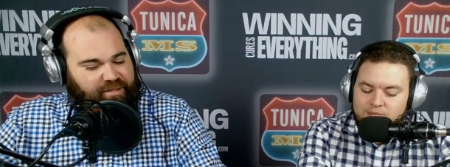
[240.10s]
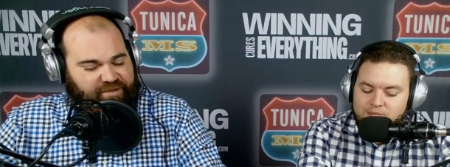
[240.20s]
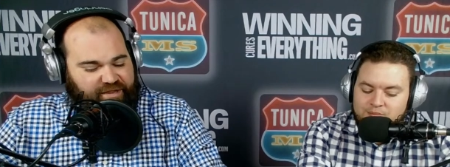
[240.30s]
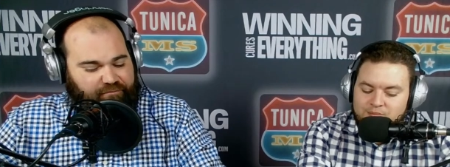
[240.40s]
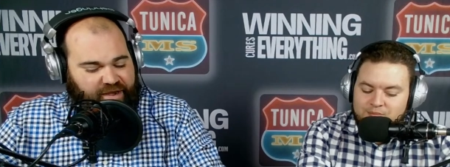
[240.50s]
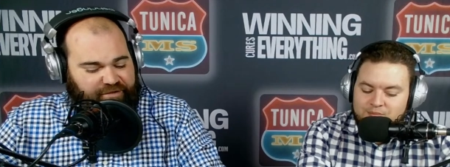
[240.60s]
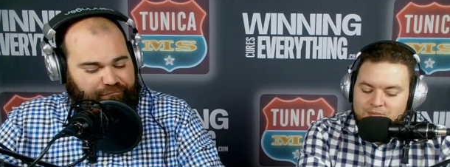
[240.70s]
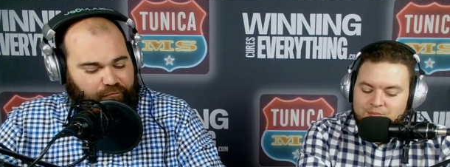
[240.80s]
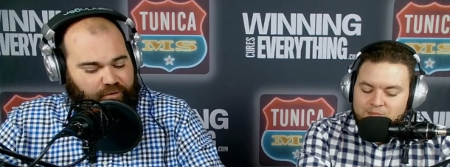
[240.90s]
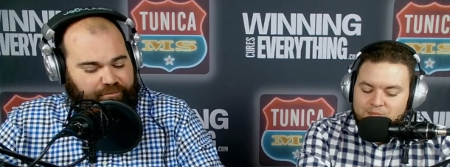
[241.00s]
Speaker 1: to get ready
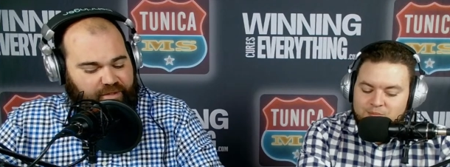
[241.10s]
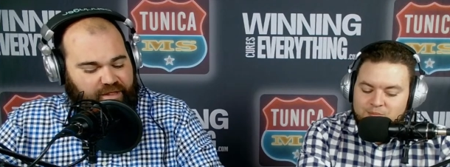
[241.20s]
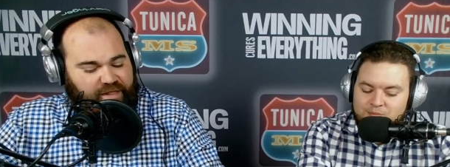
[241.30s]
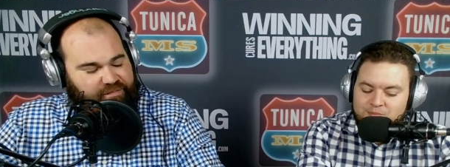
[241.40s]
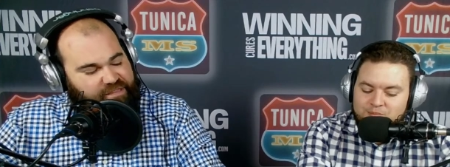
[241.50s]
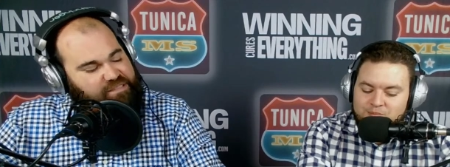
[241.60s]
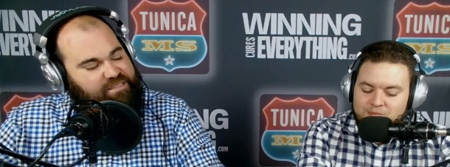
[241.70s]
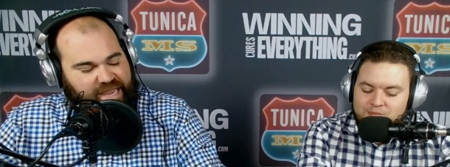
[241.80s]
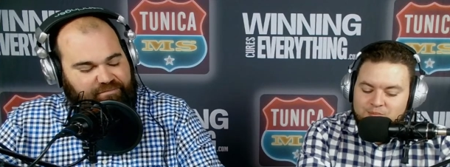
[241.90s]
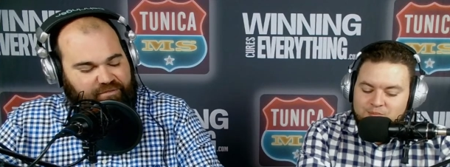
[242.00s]
for them. This
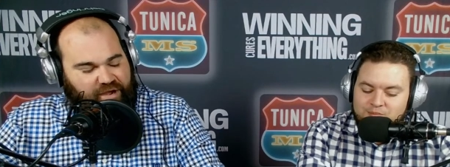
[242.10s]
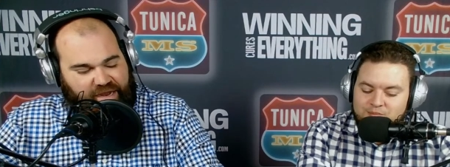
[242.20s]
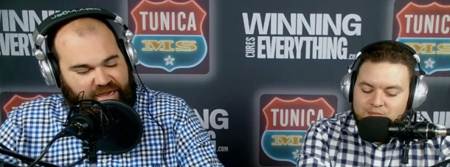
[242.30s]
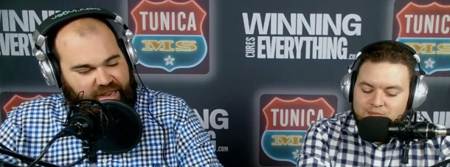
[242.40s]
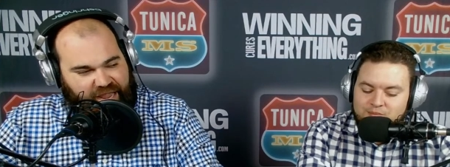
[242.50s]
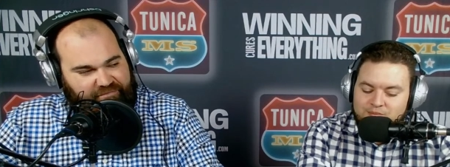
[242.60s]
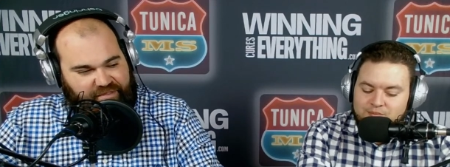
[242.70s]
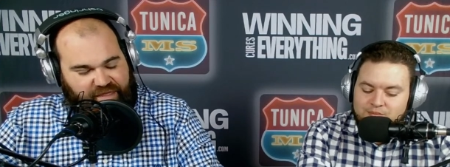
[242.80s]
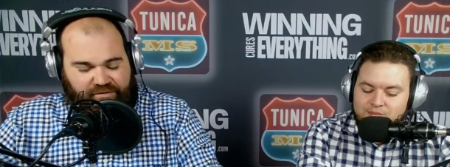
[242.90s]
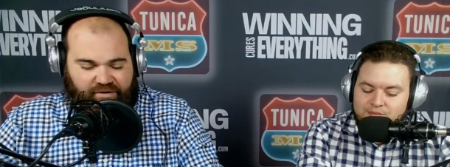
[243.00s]
game, they're not going to have
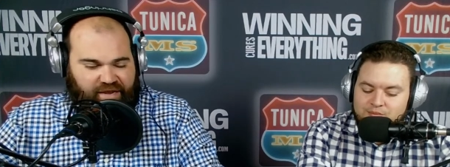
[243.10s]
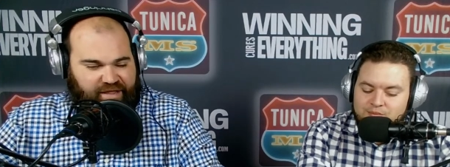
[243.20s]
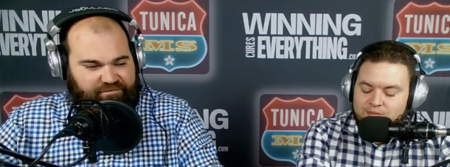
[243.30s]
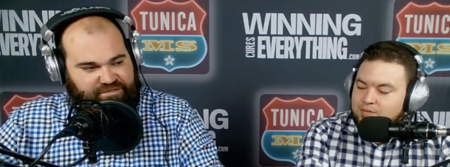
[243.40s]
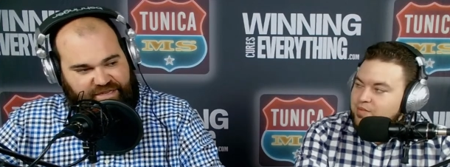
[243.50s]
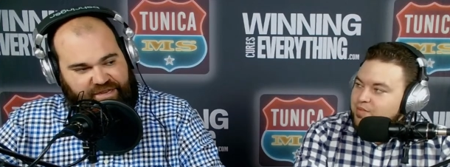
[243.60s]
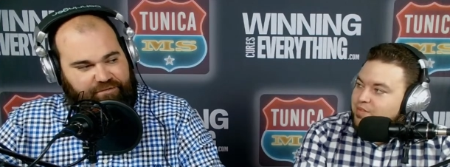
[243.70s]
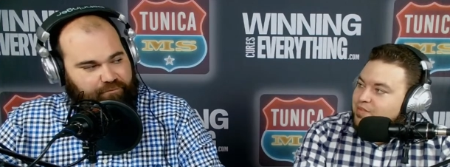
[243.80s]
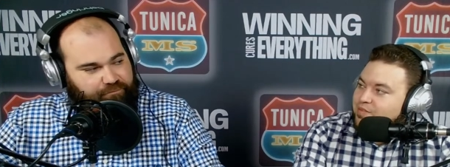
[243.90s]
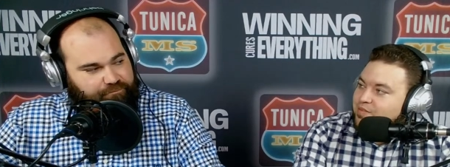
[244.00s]
that. They're going to have a
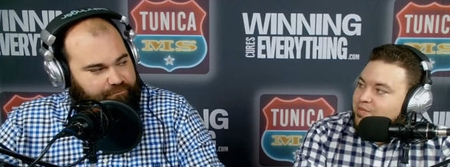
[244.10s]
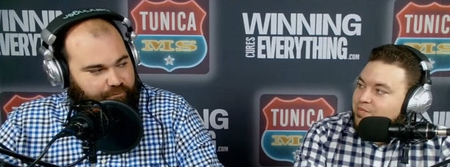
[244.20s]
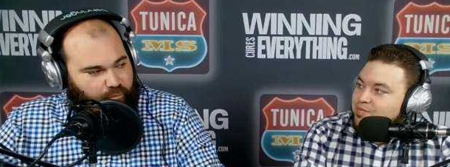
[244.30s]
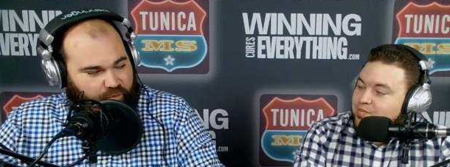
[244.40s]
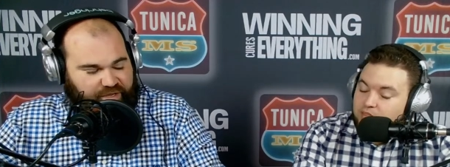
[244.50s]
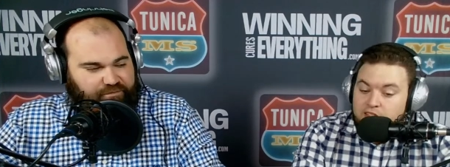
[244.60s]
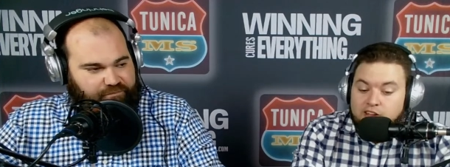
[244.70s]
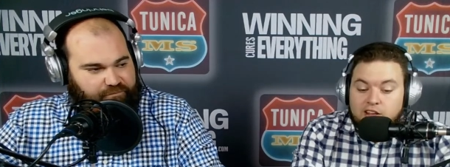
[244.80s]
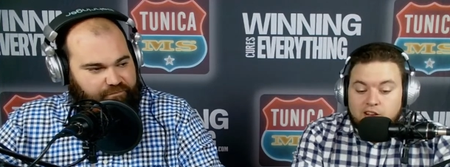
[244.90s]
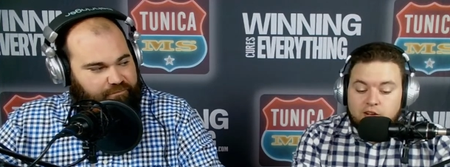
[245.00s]
standard
Speaker 2: week. Yeah, they
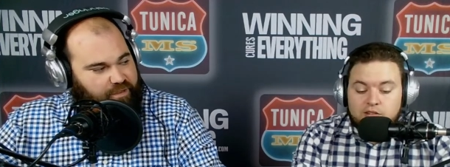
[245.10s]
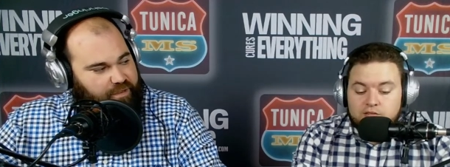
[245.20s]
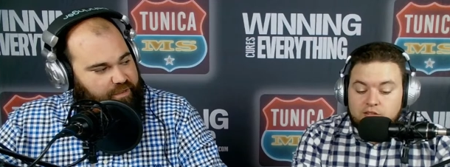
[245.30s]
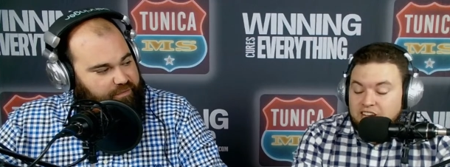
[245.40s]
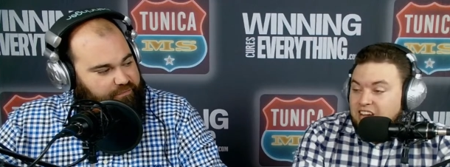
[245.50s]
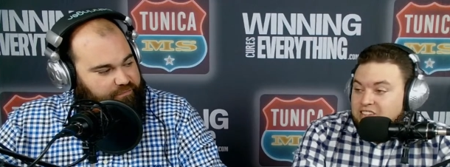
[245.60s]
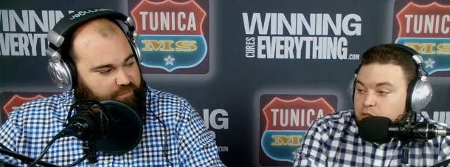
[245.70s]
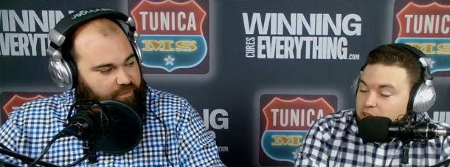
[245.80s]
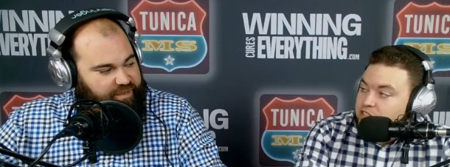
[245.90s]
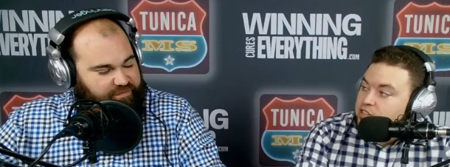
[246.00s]
got like a they got two, two
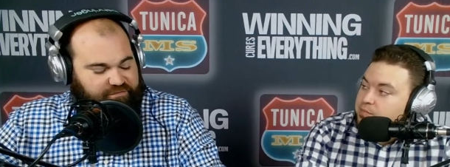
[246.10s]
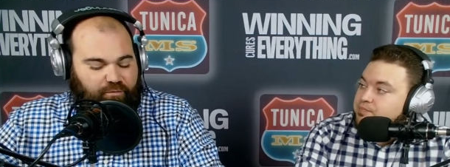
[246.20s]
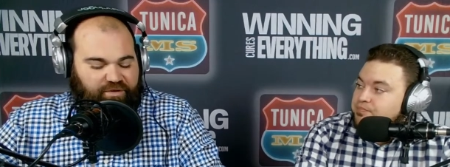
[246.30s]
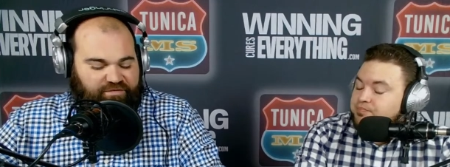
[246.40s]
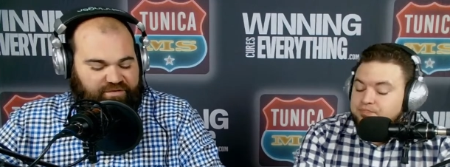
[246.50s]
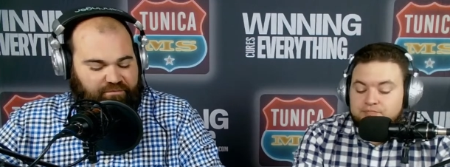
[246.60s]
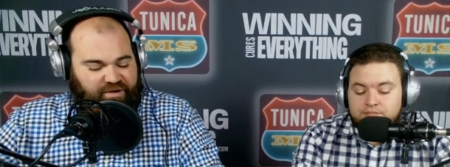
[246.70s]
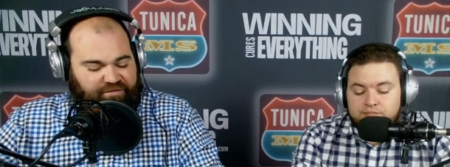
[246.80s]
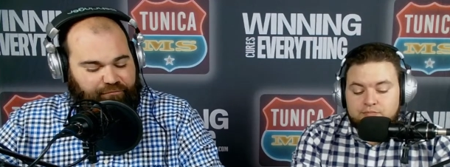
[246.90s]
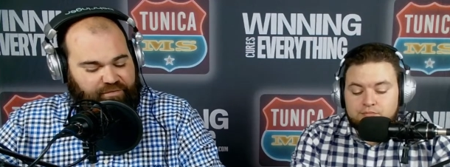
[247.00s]
weeks. weeks.
Speaker 1: two weeks to get
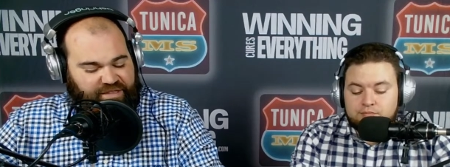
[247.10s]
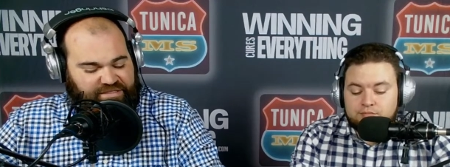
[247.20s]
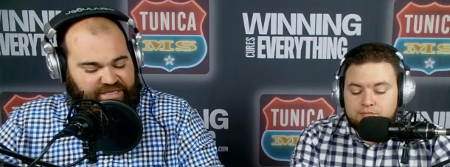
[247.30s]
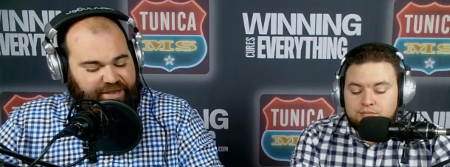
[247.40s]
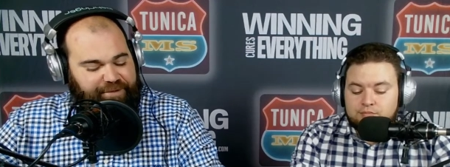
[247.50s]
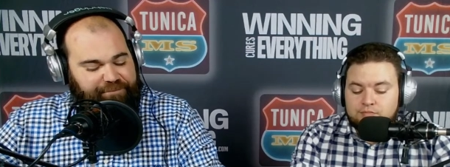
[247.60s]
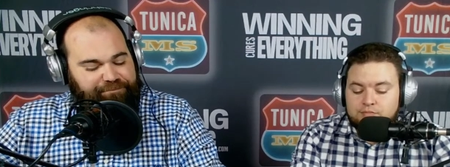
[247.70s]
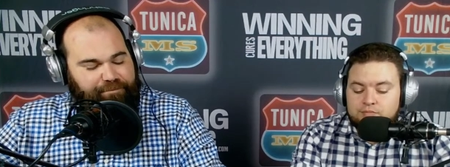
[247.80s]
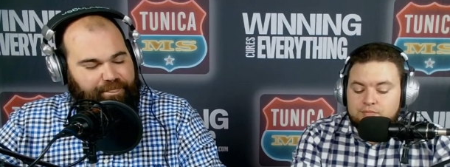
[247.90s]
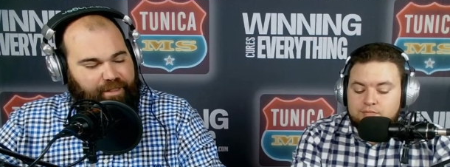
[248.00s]
ready for, and that's it.
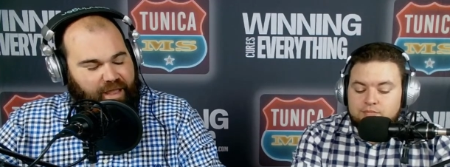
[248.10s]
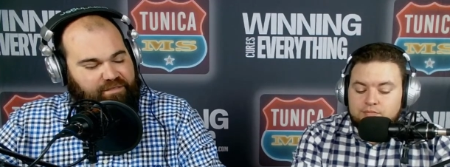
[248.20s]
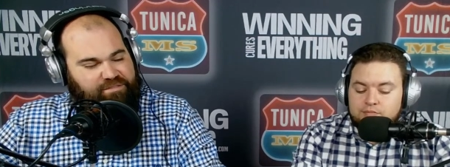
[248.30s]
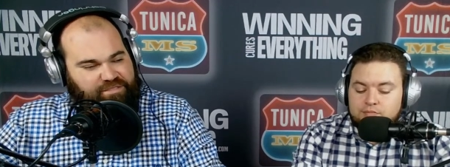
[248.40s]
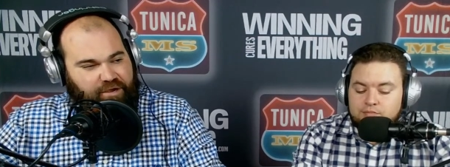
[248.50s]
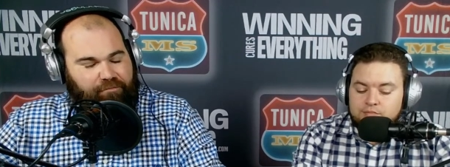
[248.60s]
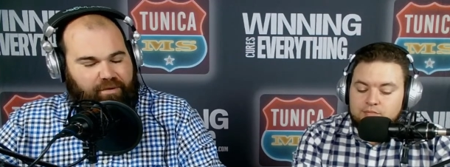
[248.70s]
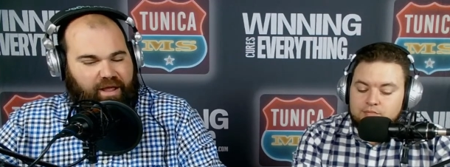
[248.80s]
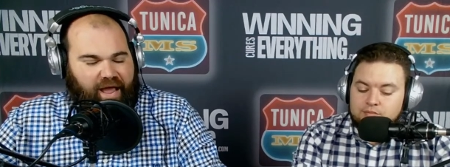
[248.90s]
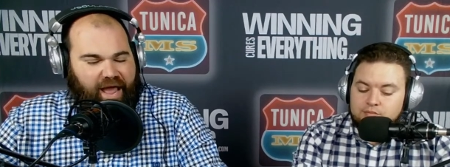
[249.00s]
So
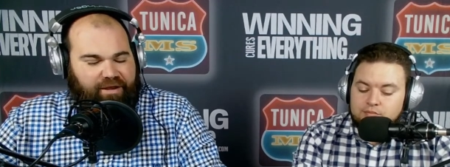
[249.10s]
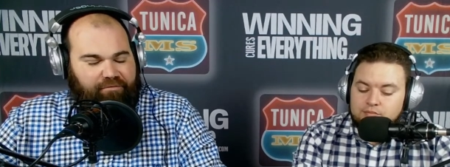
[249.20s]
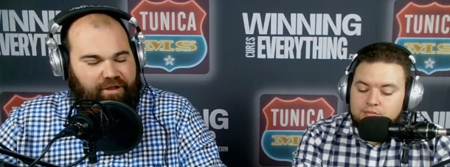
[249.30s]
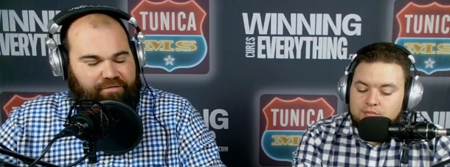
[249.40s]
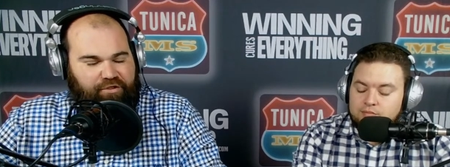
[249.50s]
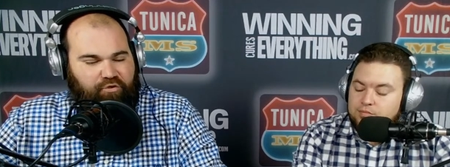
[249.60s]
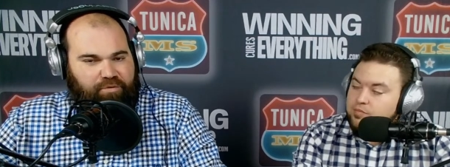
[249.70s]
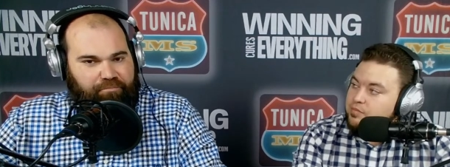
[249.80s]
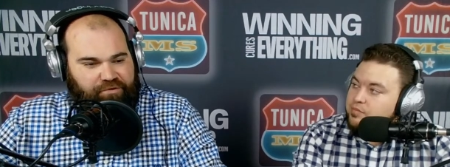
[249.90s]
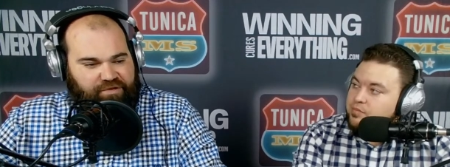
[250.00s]
I don't know that you
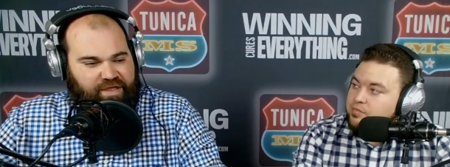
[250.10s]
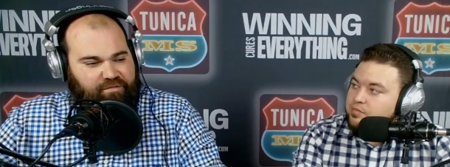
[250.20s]
can put together